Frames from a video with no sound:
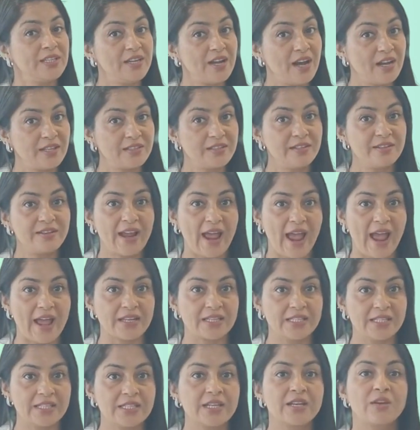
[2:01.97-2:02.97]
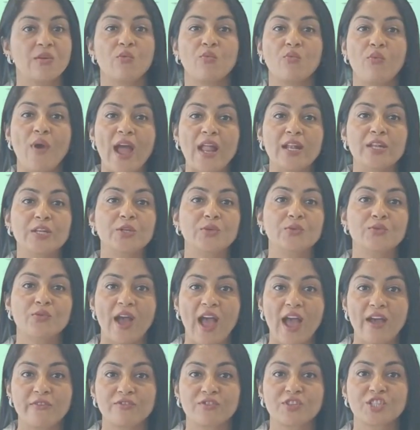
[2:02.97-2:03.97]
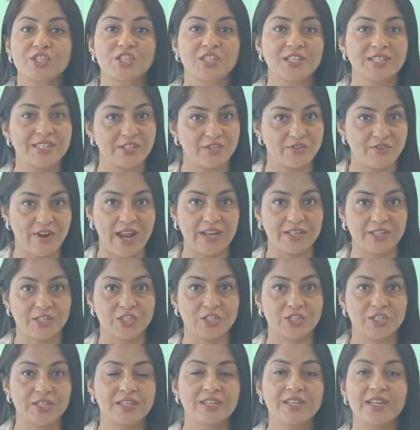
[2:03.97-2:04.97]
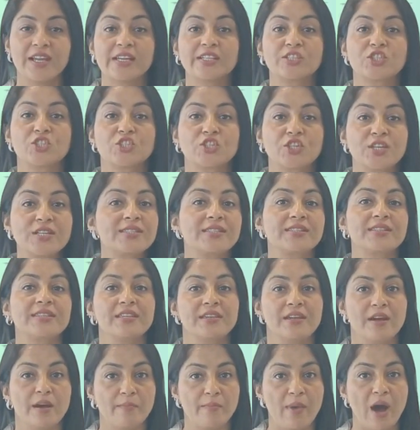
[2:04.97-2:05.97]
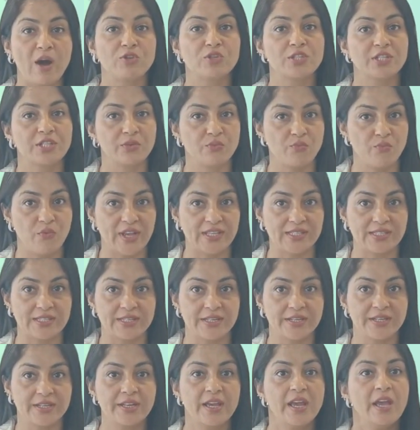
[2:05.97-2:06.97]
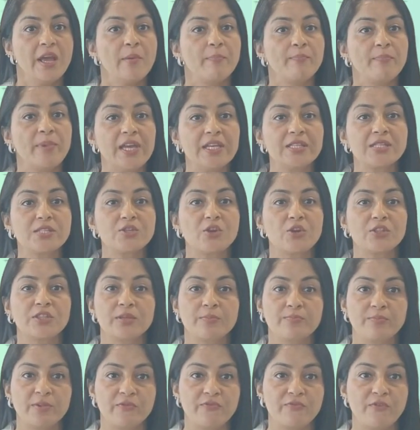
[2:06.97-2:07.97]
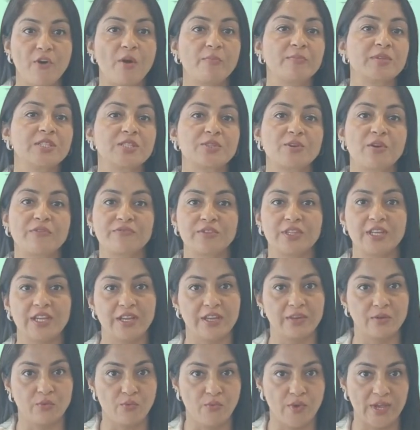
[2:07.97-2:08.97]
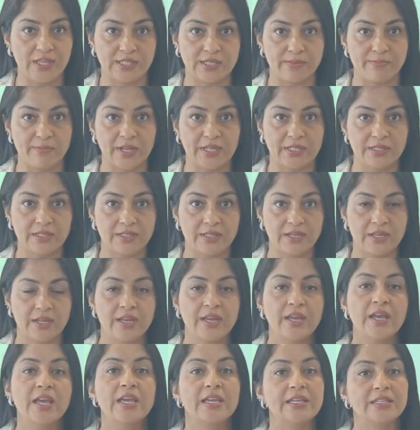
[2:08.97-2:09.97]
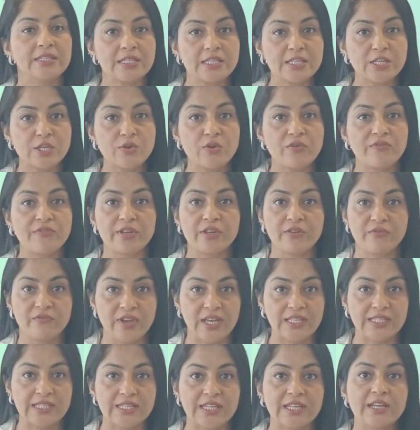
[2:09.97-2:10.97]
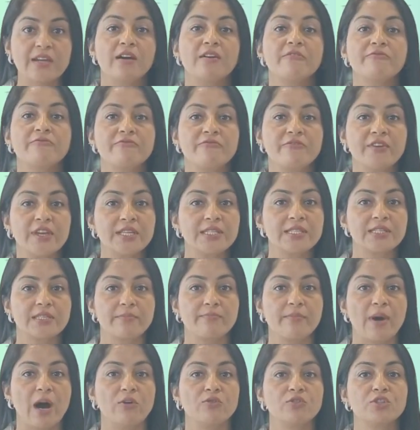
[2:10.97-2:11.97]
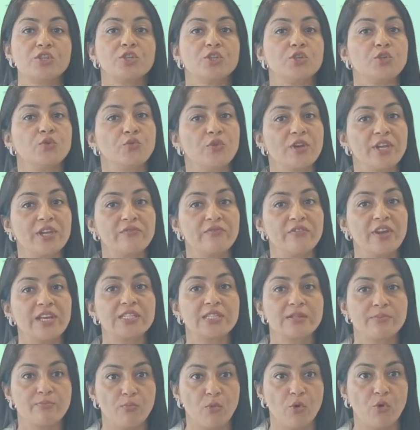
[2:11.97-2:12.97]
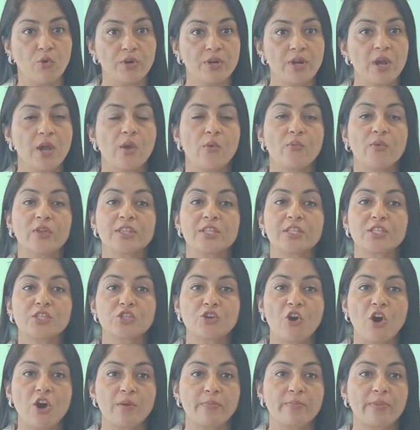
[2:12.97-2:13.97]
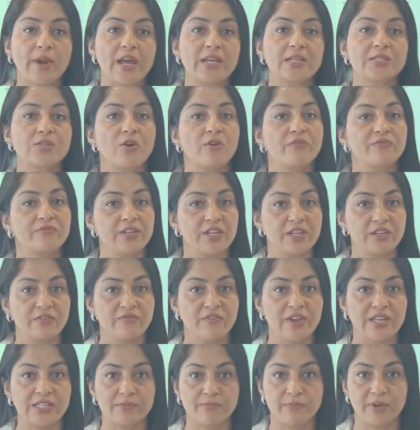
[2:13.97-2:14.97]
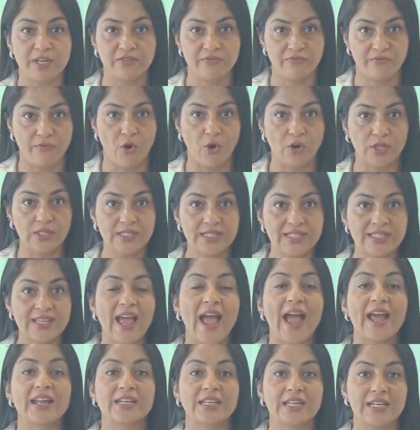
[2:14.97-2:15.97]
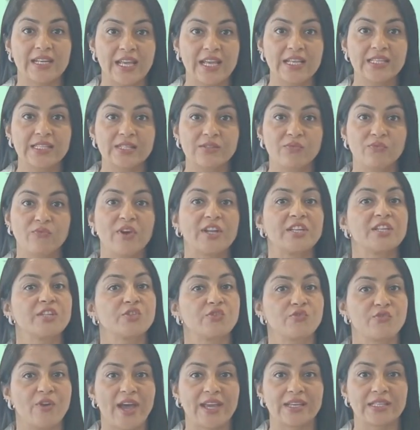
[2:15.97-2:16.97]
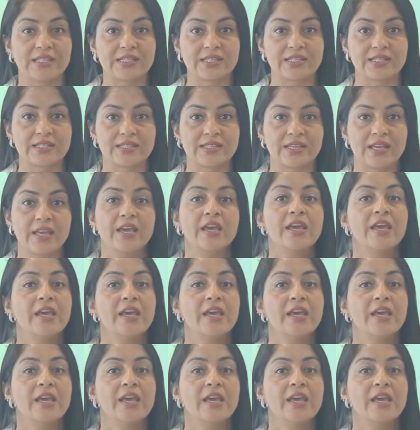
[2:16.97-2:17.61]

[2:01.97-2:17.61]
the other hand, value averaging strategy adjusts the amount invested based on the performance of the investment. Instead of investing a fixed amount, you invest more when the stock price of the investment falls and less when it rises,